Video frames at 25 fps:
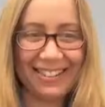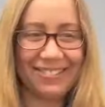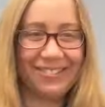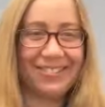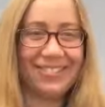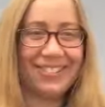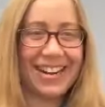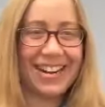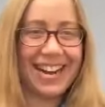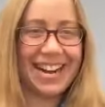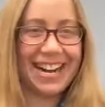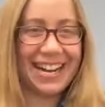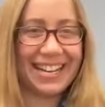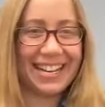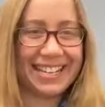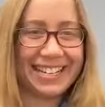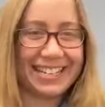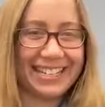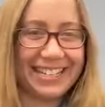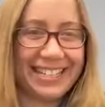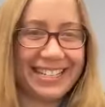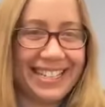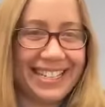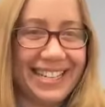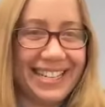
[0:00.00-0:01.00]

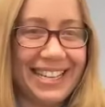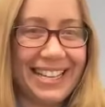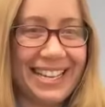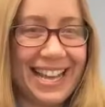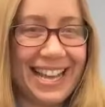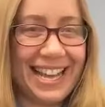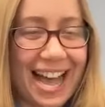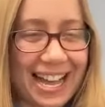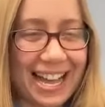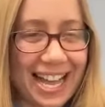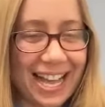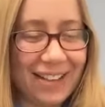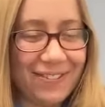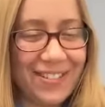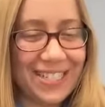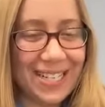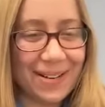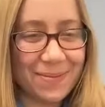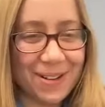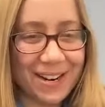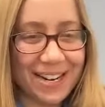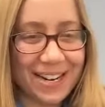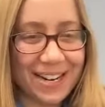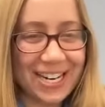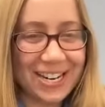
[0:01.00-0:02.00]
Ron, I have
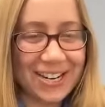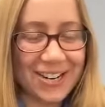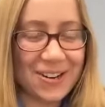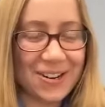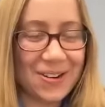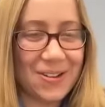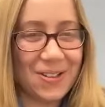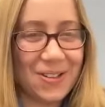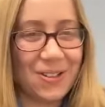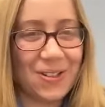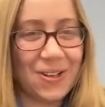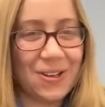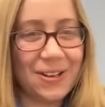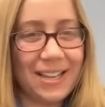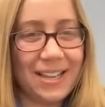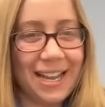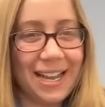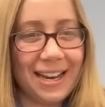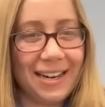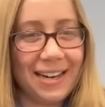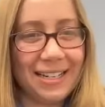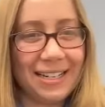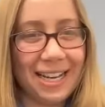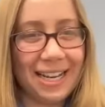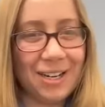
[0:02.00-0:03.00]
someone here
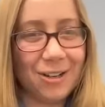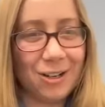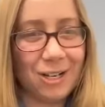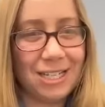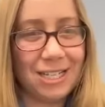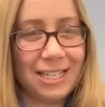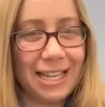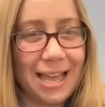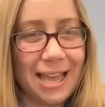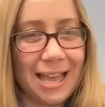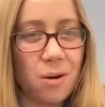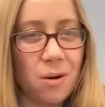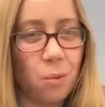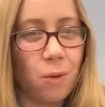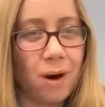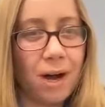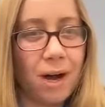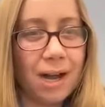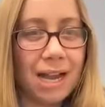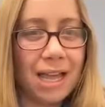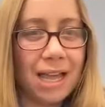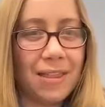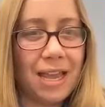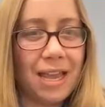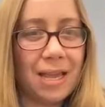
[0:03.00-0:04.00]
looking to understand
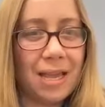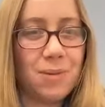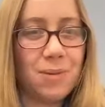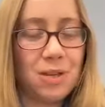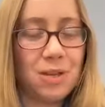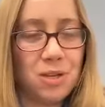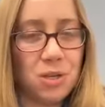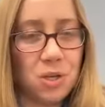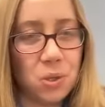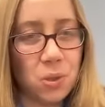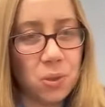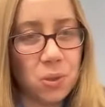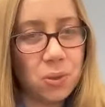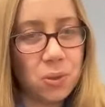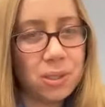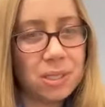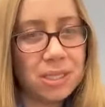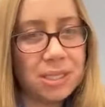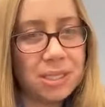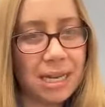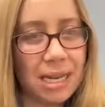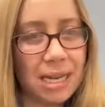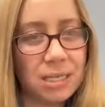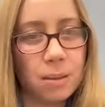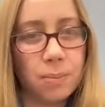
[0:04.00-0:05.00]
what they can be
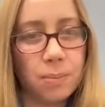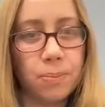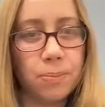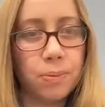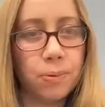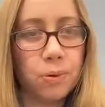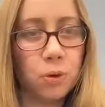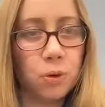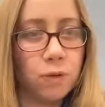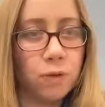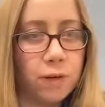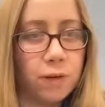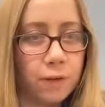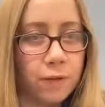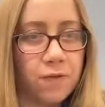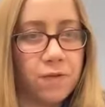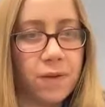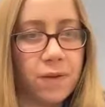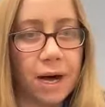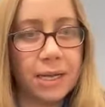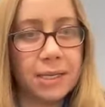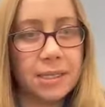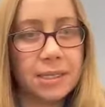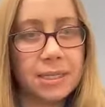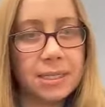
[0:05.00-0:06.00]
used as a proof of
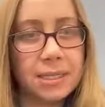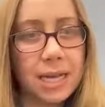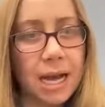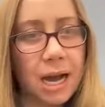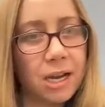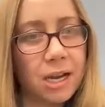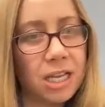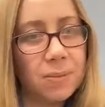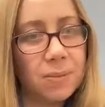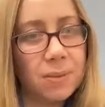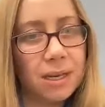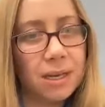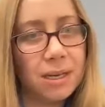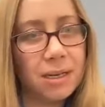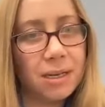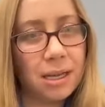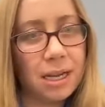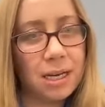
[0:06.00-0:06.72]
funds document.